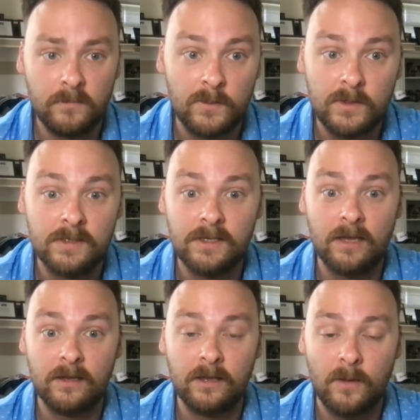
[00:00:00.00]
maybe this
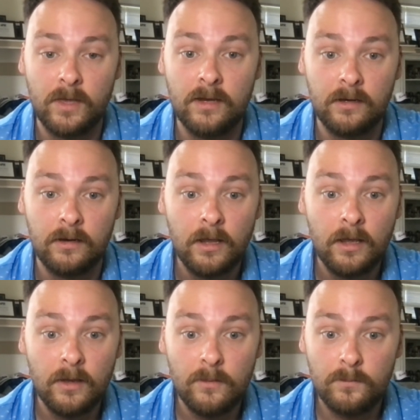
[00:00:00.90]
guy could come in and
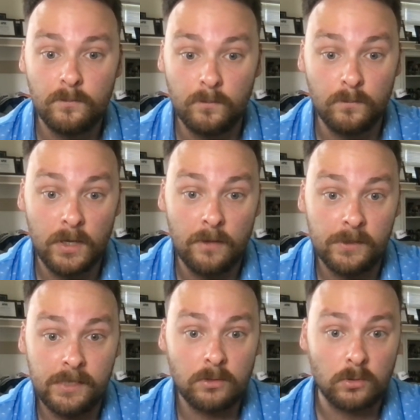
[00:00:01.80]
be a
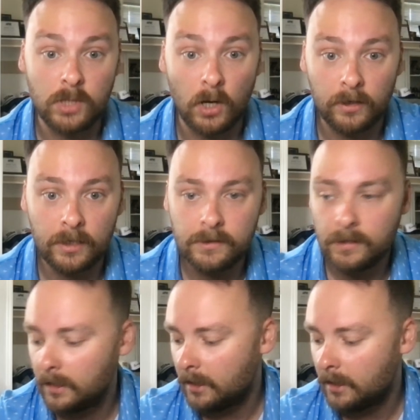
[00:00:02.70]
potential target.